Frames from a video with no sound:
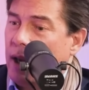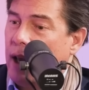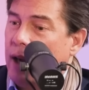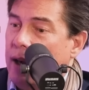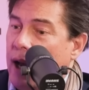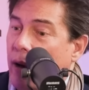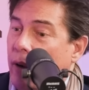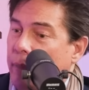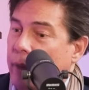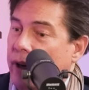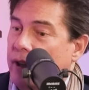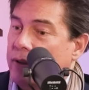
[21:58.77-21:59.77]
And now,
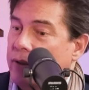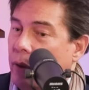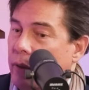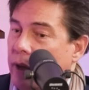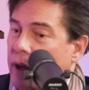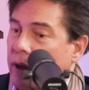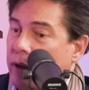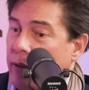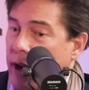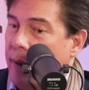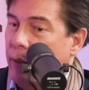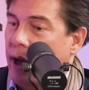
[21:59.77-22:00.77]
but it's so
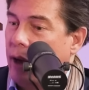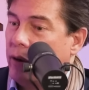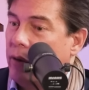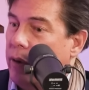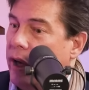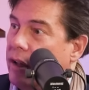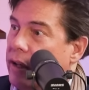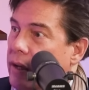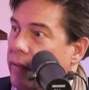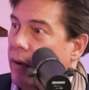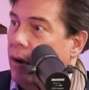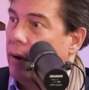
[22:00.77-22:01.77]
incredible how quickly you've